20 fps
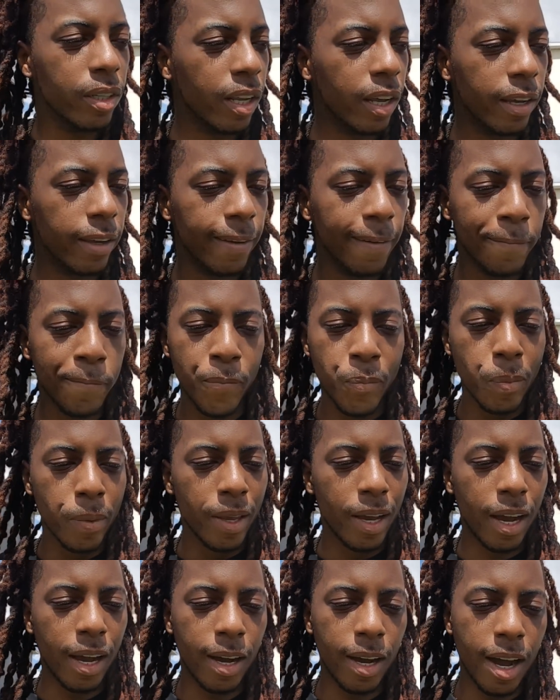Like
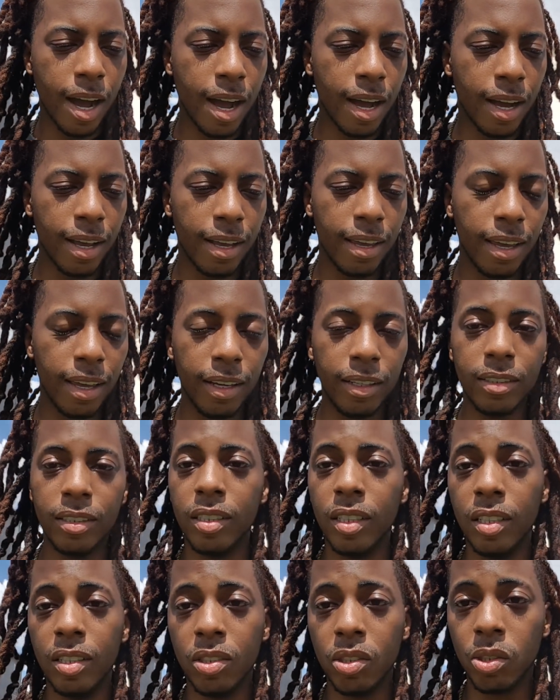I, I hate
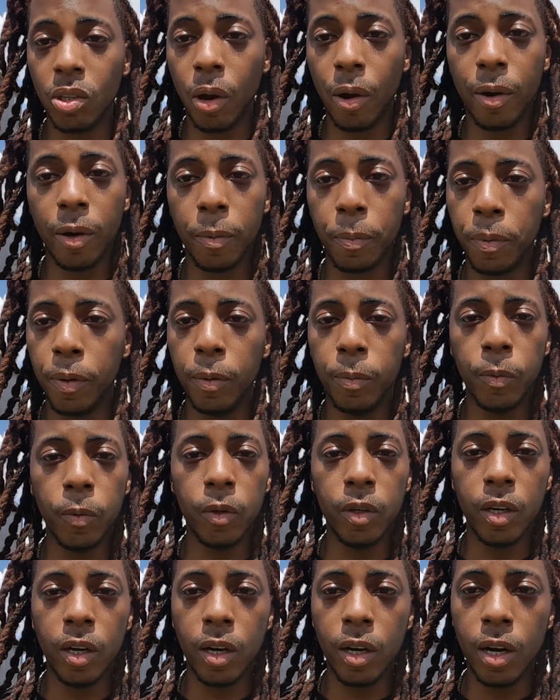saying sorry to
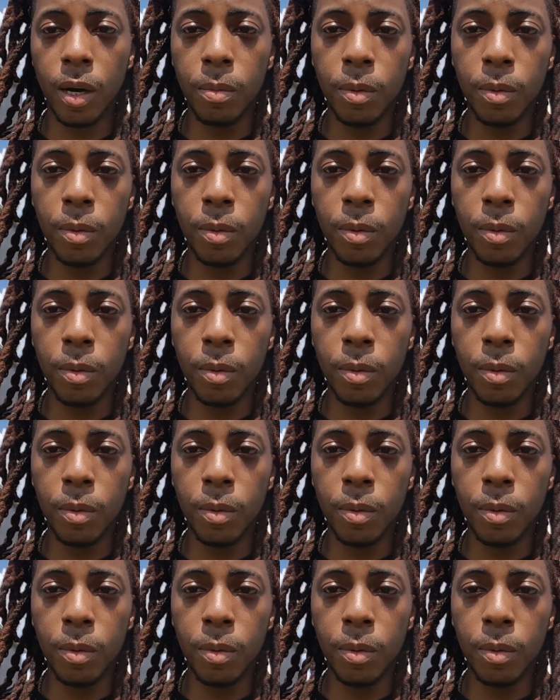people, y'all.